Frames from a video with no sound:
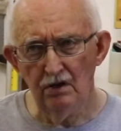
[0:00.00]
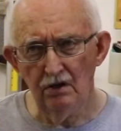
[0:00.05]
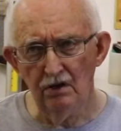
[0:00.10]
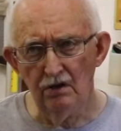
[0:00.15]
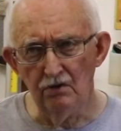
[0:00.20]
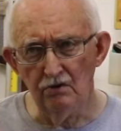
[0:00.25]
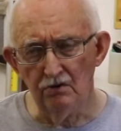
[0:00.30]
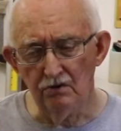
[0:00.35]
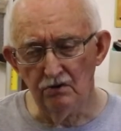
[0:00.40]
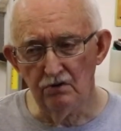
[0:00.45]

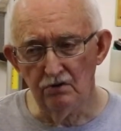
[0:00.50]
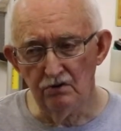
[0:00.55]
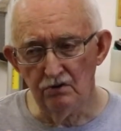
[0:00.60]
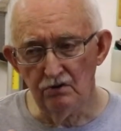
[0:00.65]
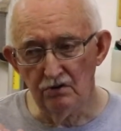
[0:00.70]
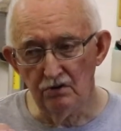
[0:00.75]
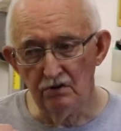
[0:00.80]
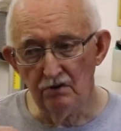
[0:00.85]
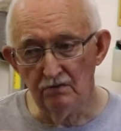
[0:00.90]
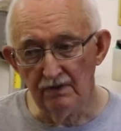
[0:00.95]

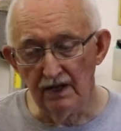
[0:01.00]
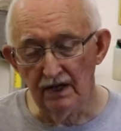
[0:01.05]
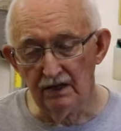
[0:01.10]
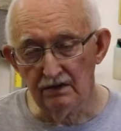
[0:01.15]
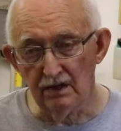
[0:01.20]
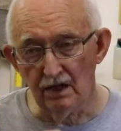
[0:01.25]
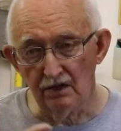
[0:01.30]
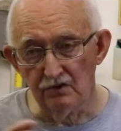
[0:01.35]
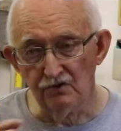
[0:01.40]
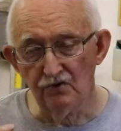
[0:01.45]
You make
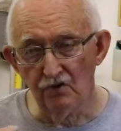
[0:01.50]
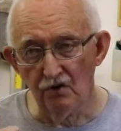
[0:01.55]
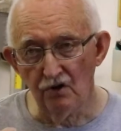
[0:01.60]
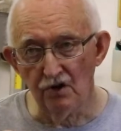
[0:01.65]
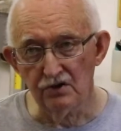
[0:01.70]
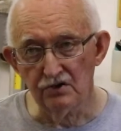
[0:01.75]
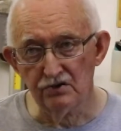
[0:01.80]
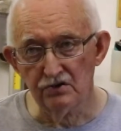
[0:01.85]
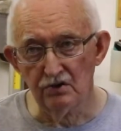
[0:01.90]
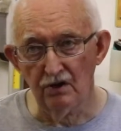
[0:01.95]
that
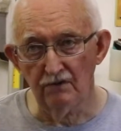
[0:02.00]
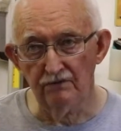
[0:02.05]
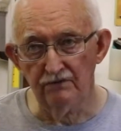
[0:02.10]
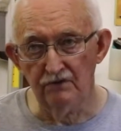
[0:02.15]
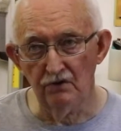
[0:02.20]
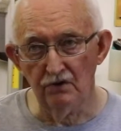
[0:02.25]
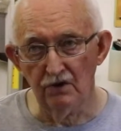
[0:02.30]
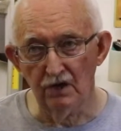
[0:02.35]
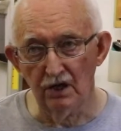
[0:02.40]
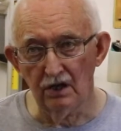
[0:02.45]
choice of
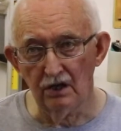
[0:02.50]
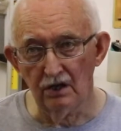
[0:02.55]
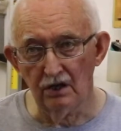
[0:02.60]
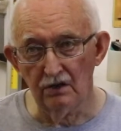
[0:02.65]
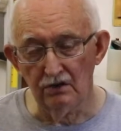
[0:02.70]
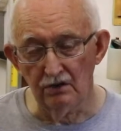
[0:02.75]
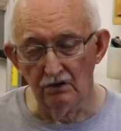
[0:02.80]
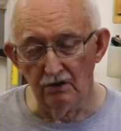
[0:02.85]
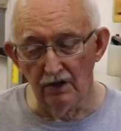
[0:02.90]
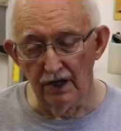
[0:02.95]
doing it,
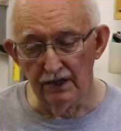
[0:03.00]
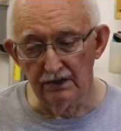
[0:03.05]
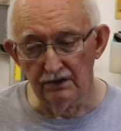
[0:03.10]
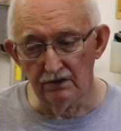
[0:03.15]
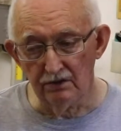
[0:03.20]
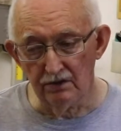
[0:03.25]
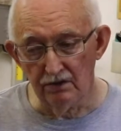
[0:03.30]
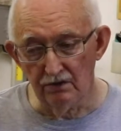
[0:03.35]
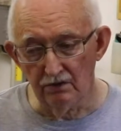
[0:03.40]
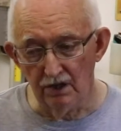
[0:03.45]
and you like to
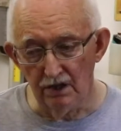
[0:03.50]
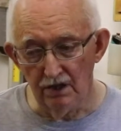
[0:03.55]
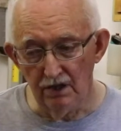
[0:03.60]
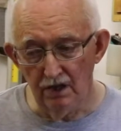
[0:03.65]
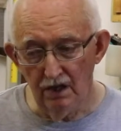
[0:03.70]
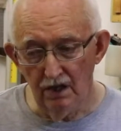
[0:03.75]
do it.